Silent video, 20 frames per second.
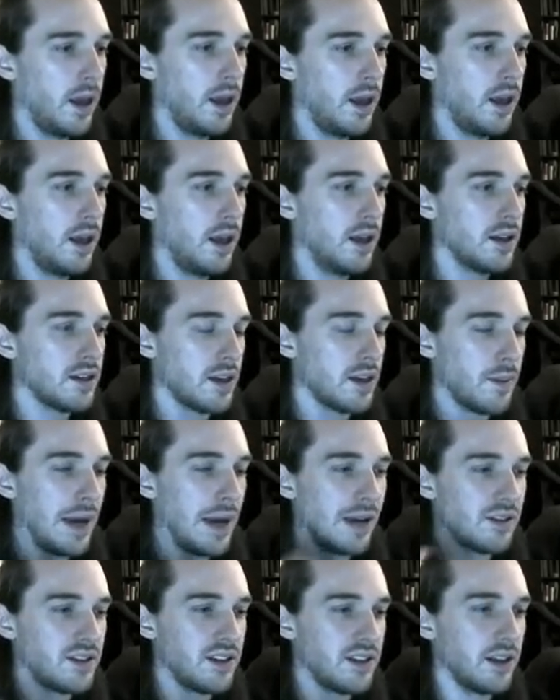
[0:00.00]
somehow
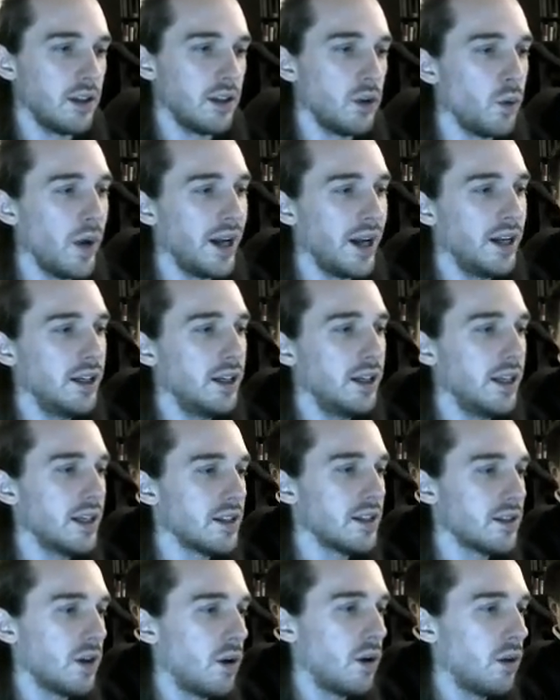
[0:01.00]
silhouetted
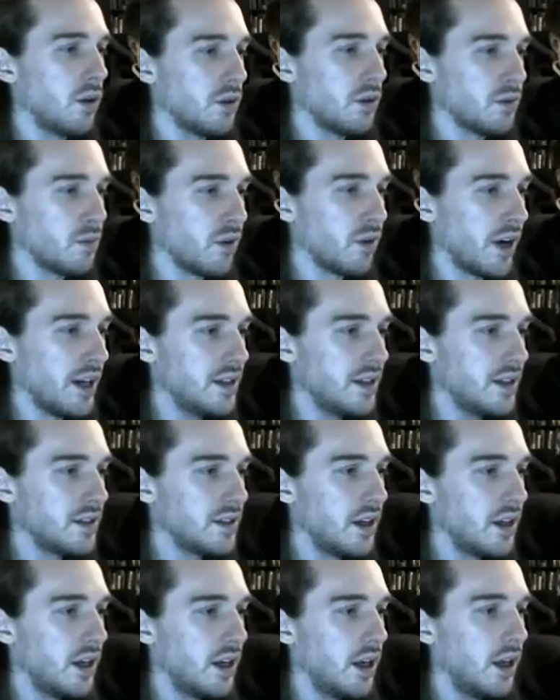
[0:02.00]
against all those brights.
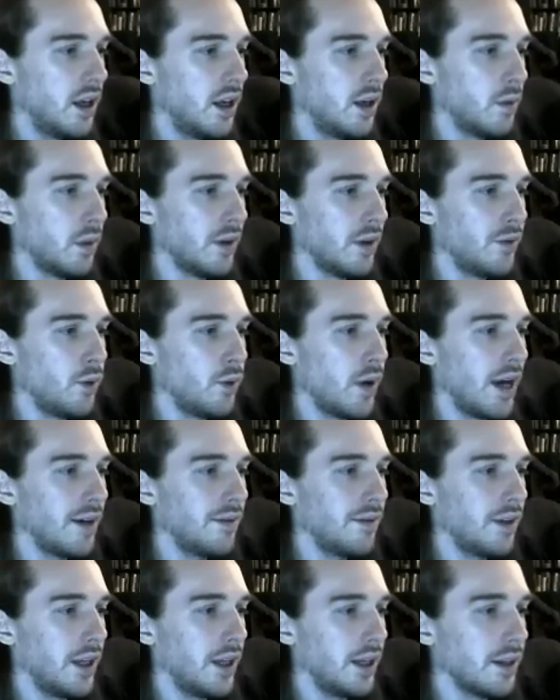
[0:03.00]
But if you have
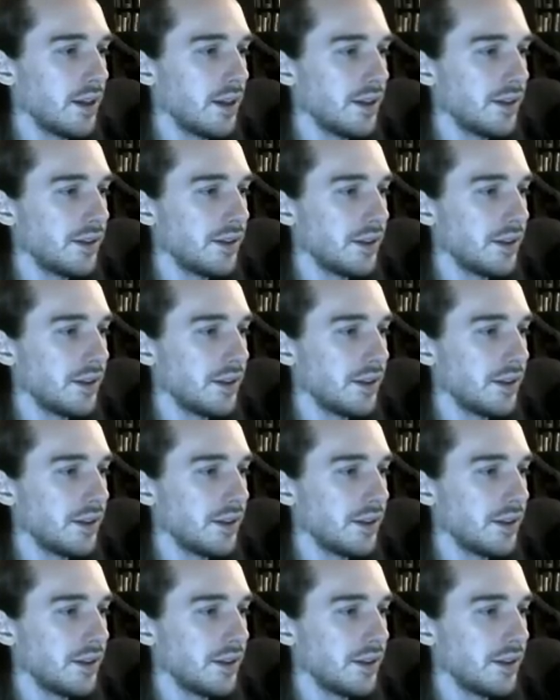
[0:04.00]
like this